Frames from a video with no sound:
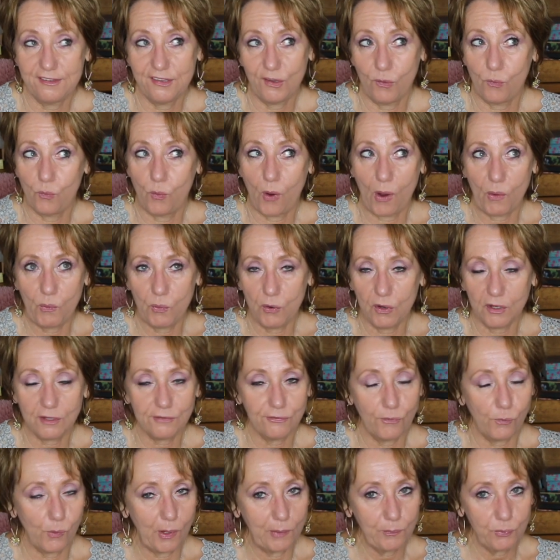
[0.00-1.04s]
So what
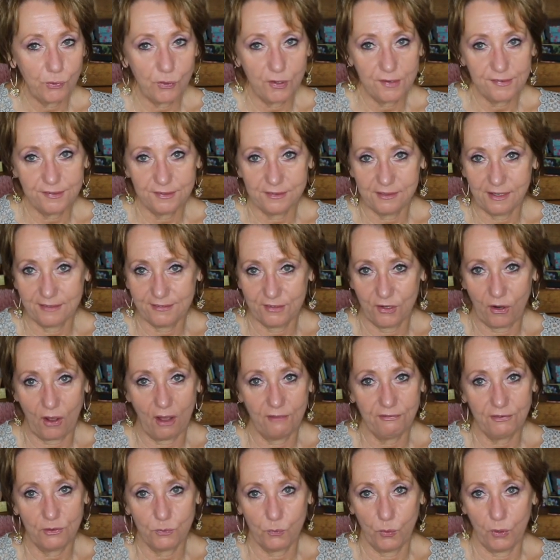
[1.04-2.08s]
works for one person doesn't
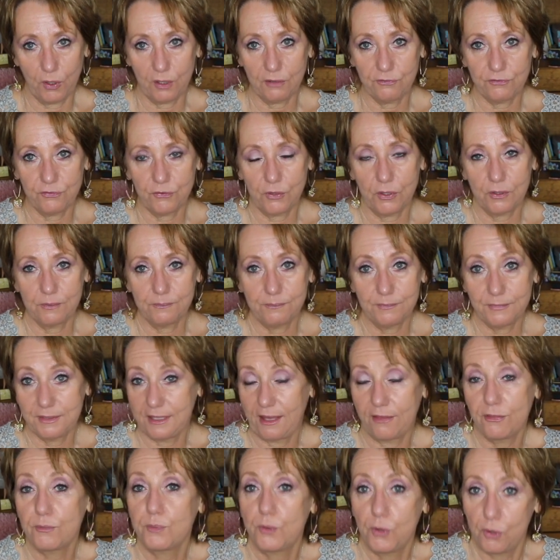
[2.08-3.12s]
often work for
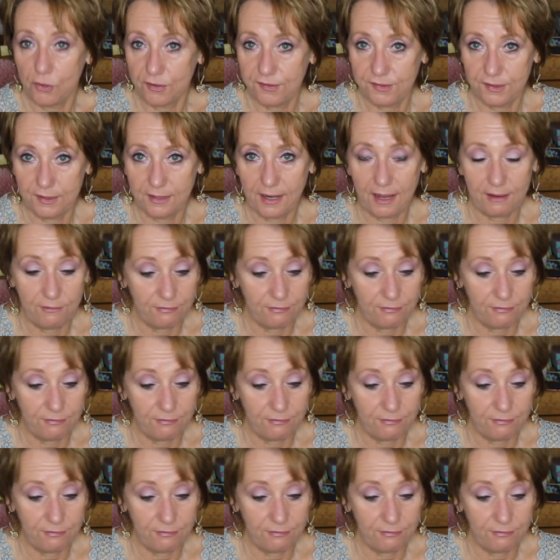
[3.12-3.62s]
the other person.